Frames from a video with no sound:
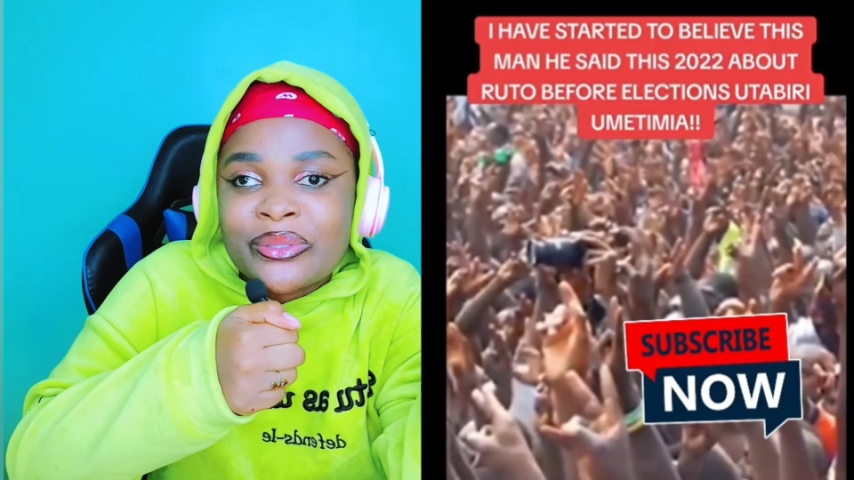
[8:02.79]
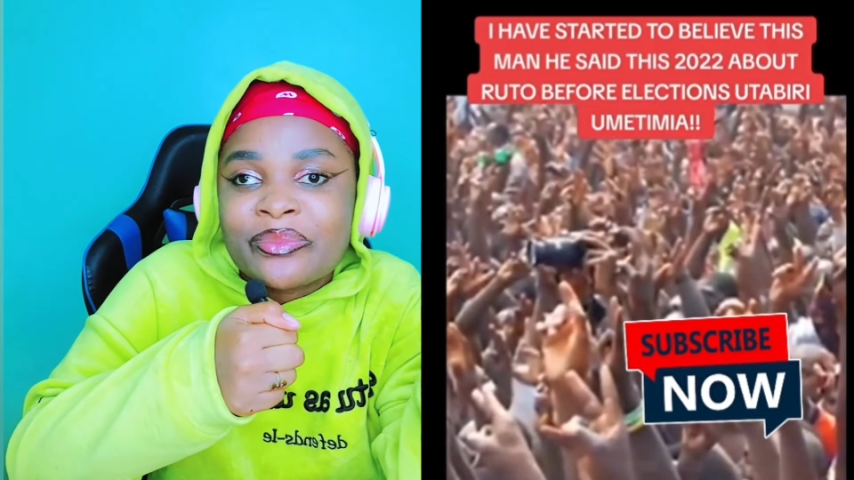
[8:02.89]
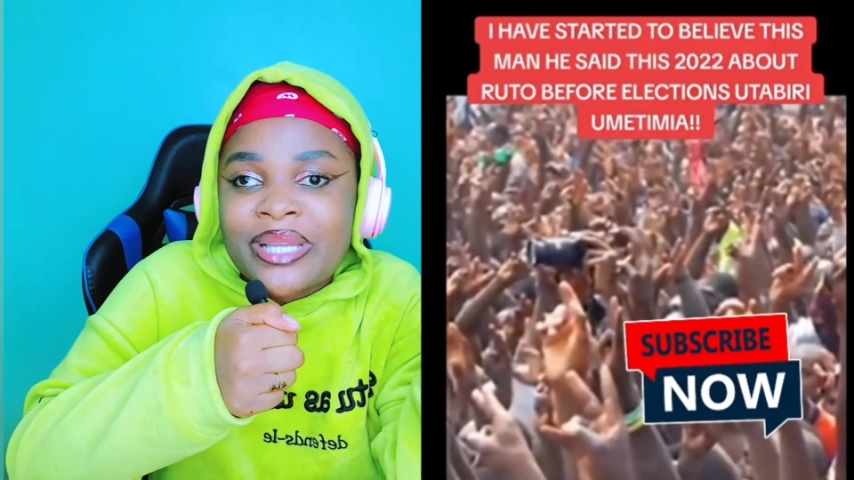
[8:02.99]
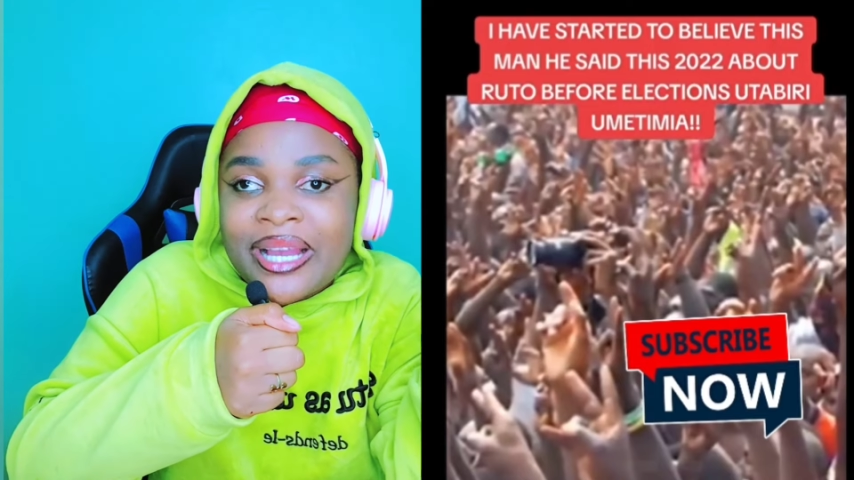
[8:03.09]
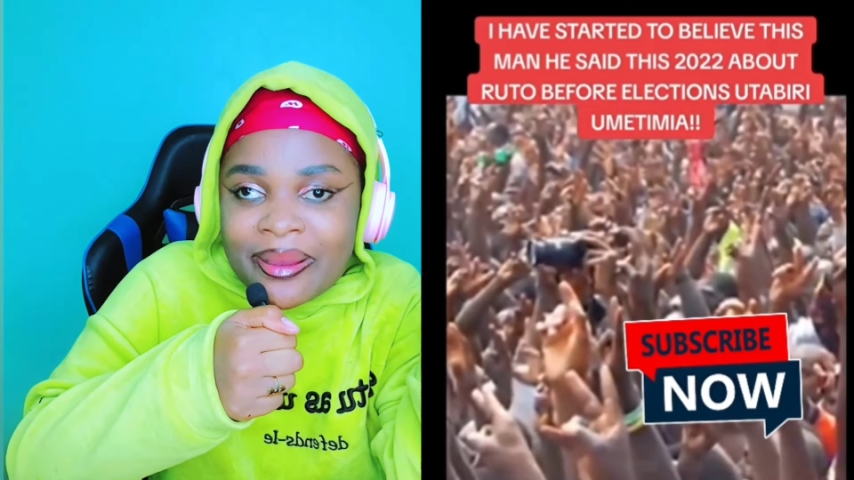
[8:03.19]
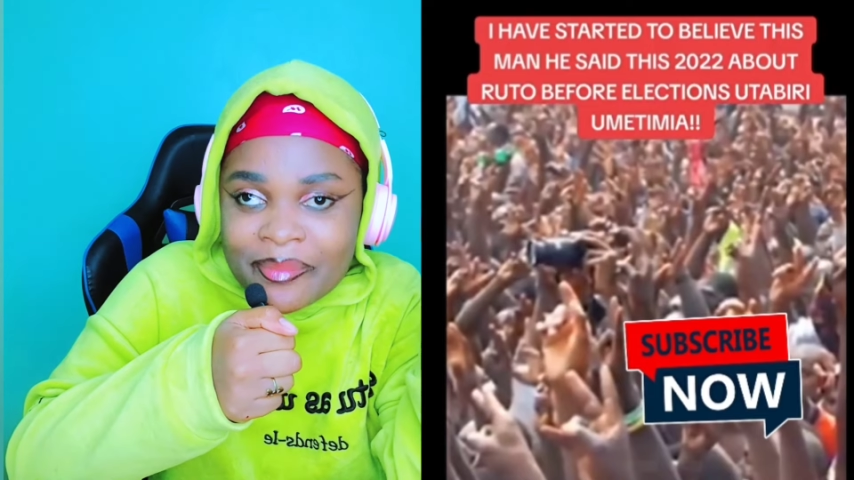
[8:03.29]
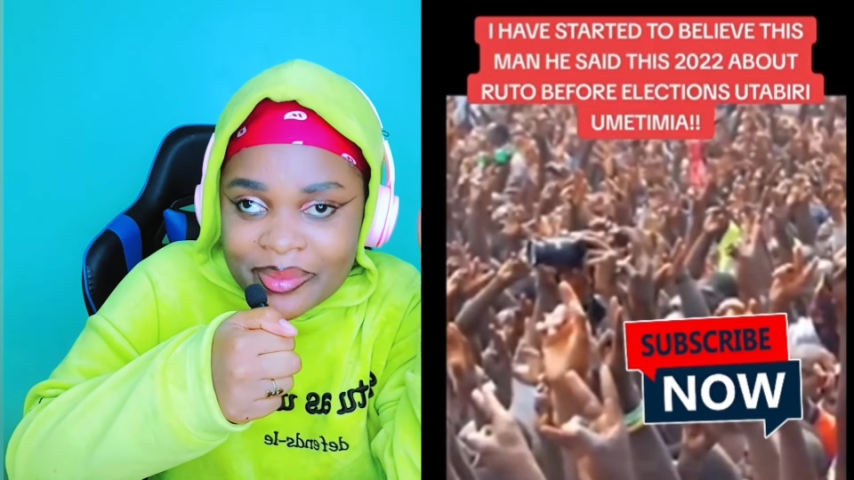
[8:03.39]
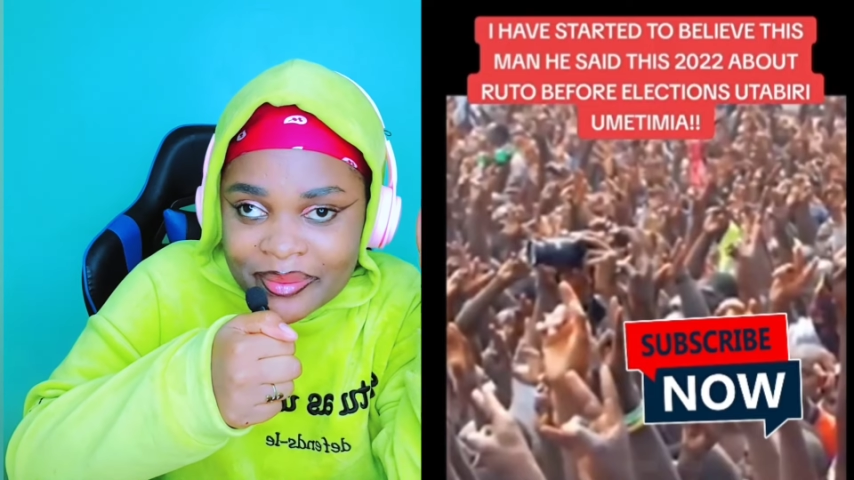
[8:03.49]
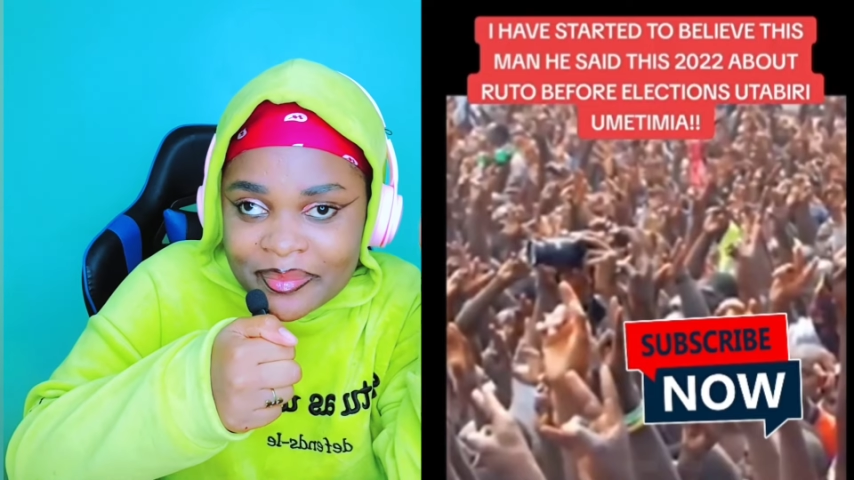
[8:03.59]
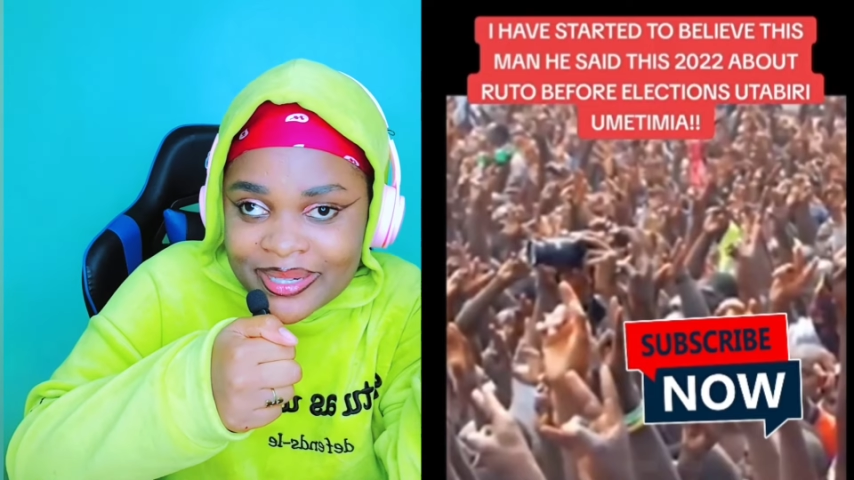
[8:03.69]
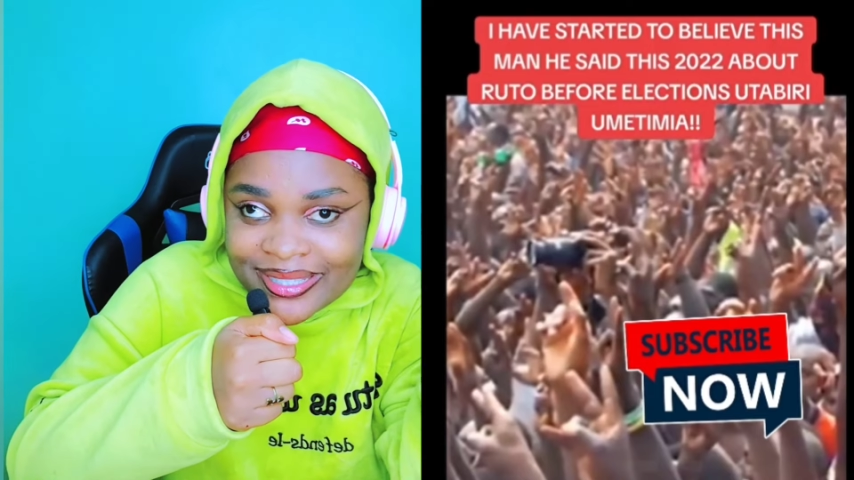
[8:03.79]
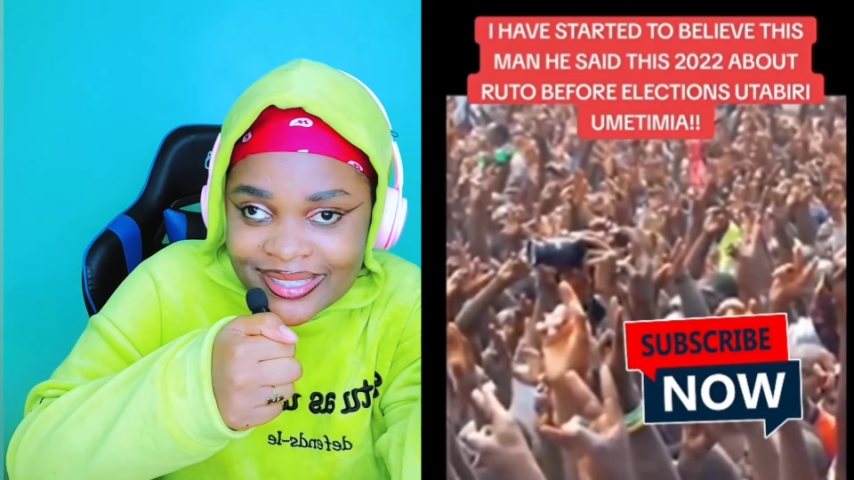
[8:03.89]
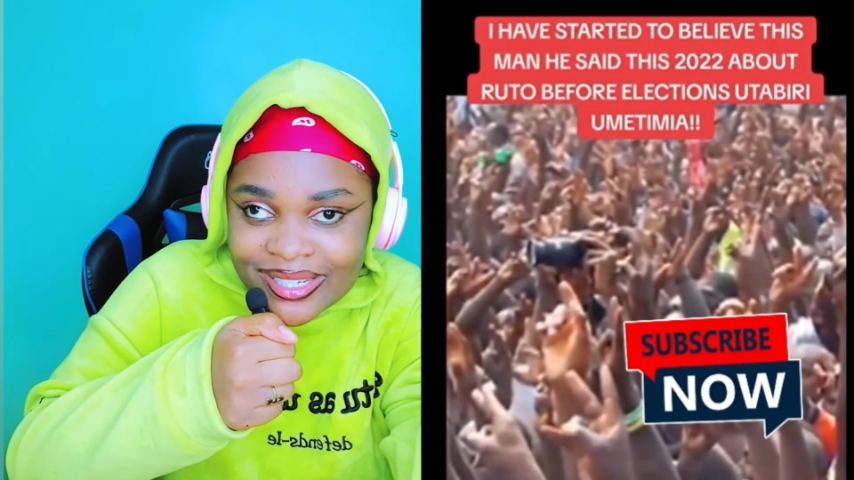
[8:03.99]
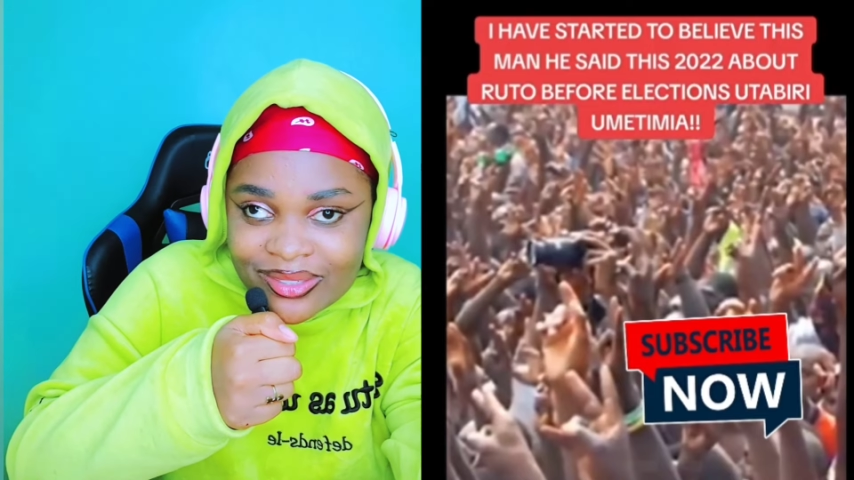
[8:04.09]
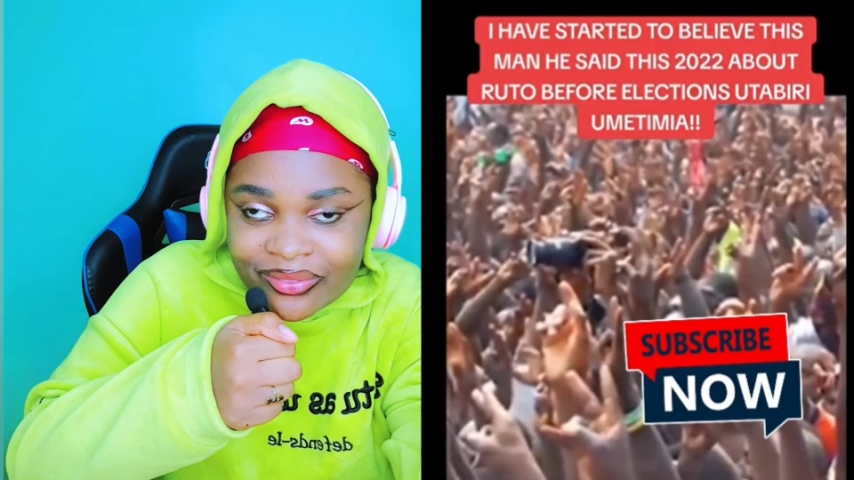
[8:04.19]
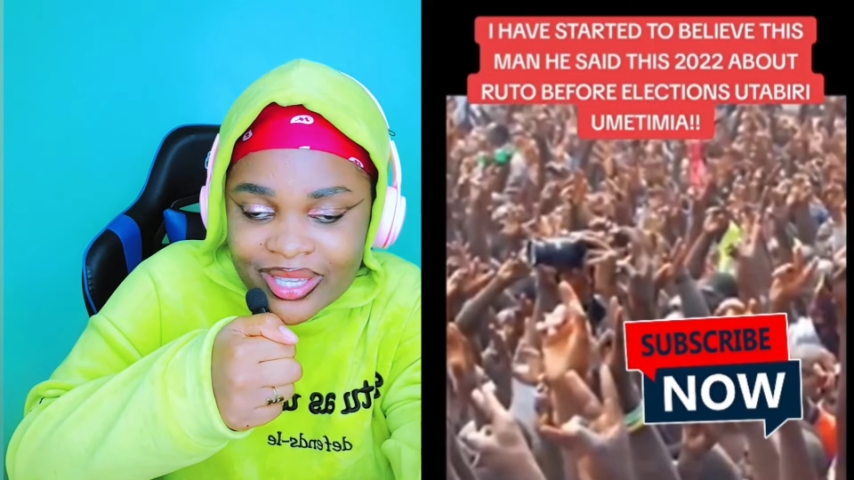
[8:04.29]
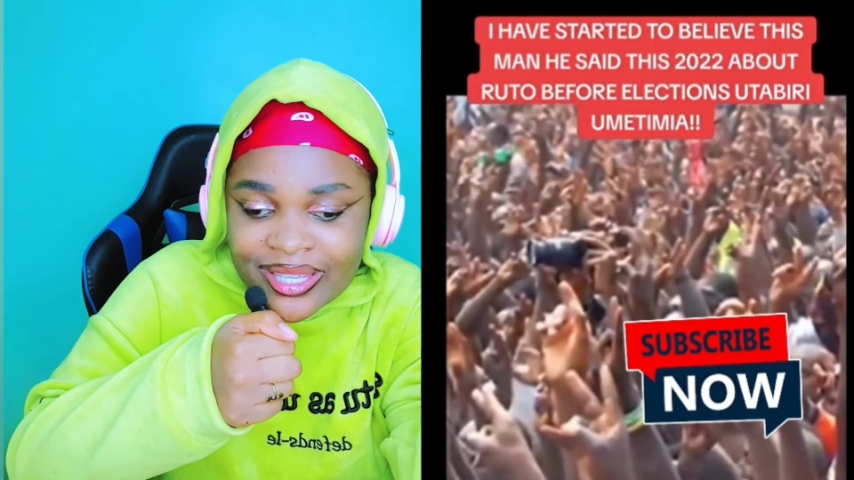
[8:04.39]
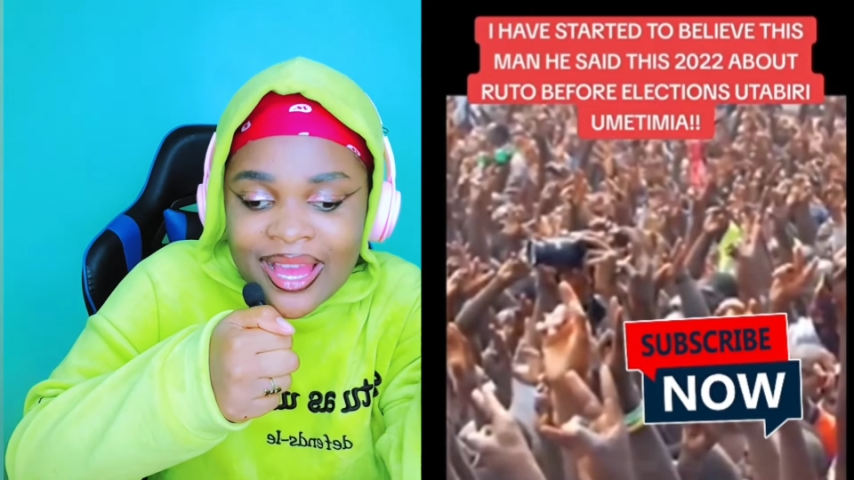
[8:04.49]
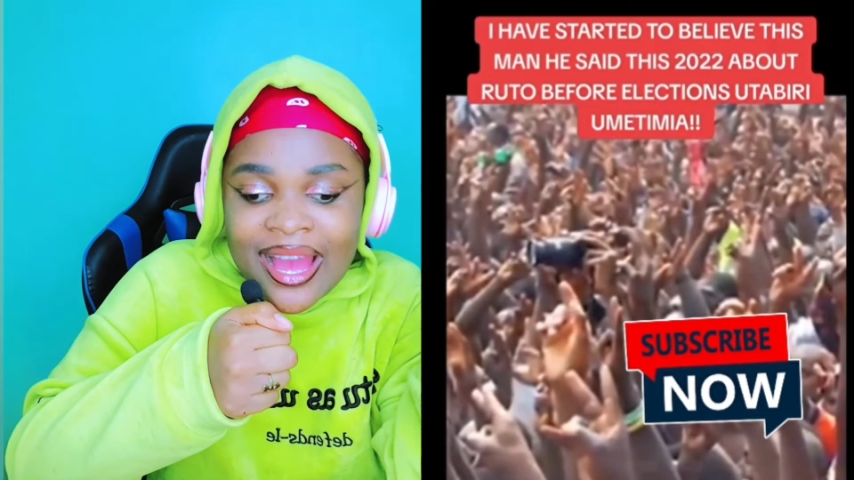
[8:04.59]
to become the president of Kenya.